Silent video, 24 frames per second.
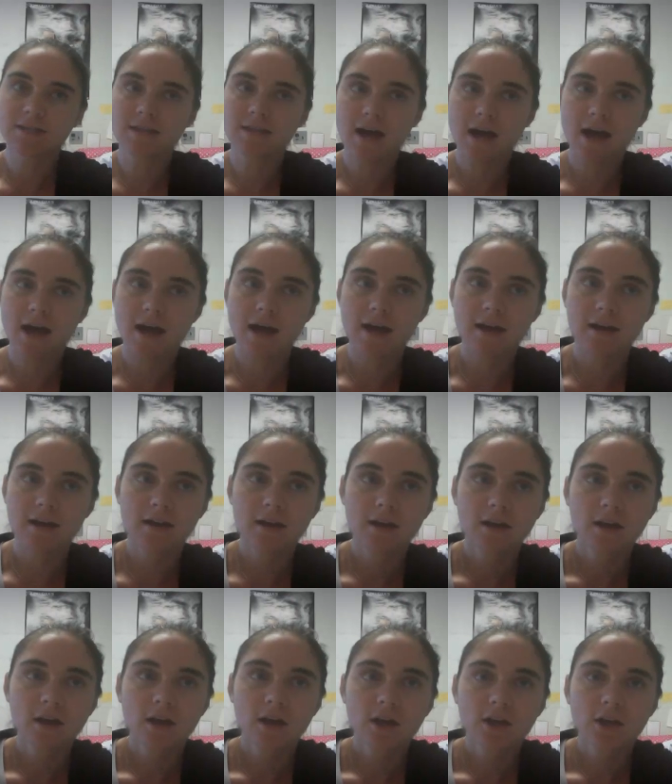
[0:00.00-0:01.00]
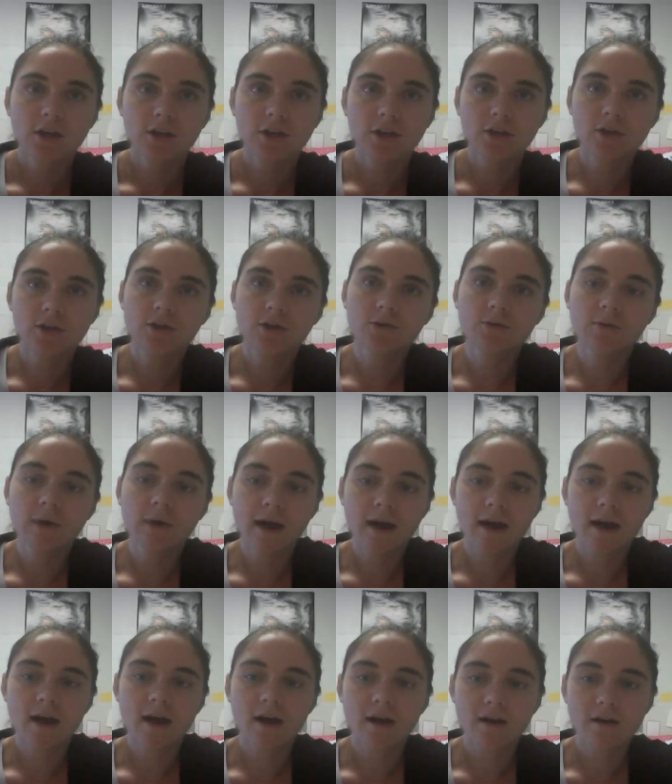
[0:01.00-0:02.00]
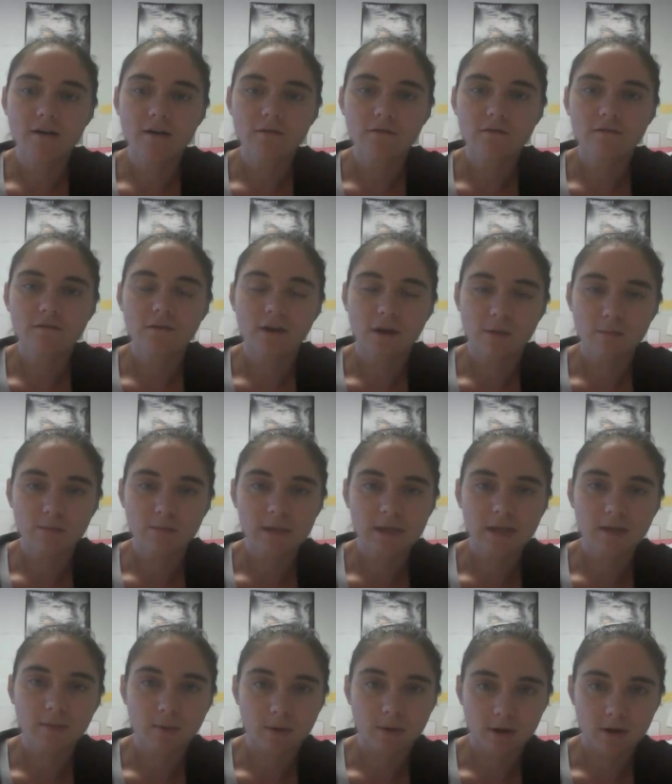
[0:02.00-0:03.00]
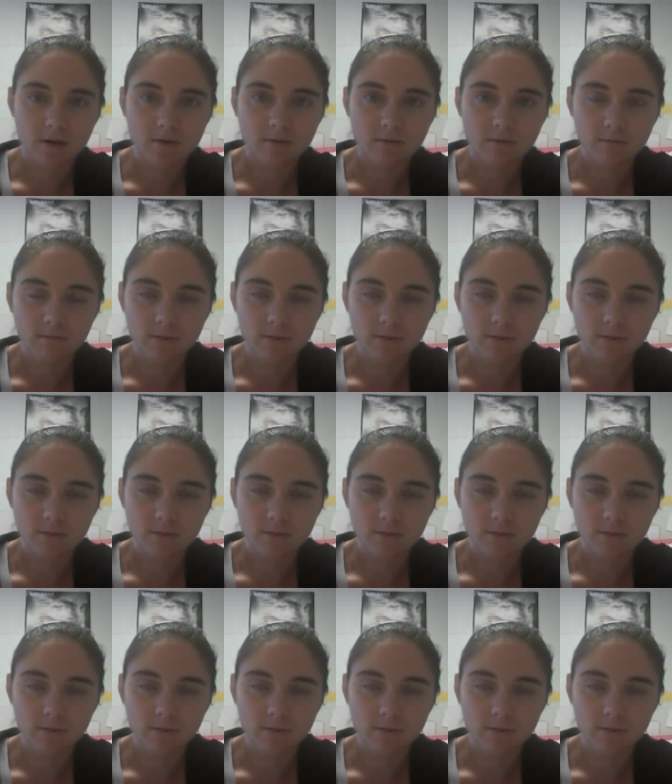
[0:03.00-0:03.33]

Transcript: that you have a BMR,